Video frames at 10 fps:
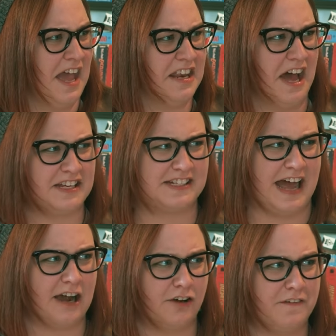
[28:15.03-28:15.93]
and without, not
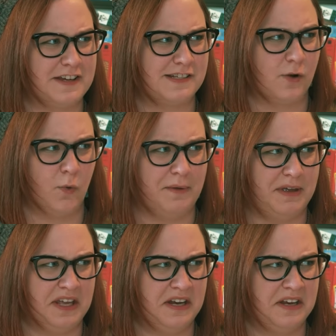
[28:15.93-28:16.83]
sacrifice their
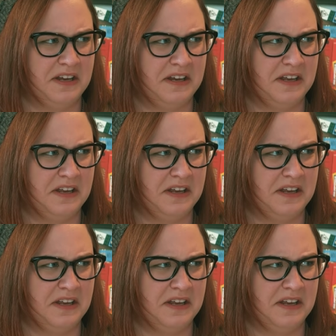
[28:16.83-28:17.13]
women. Yeah,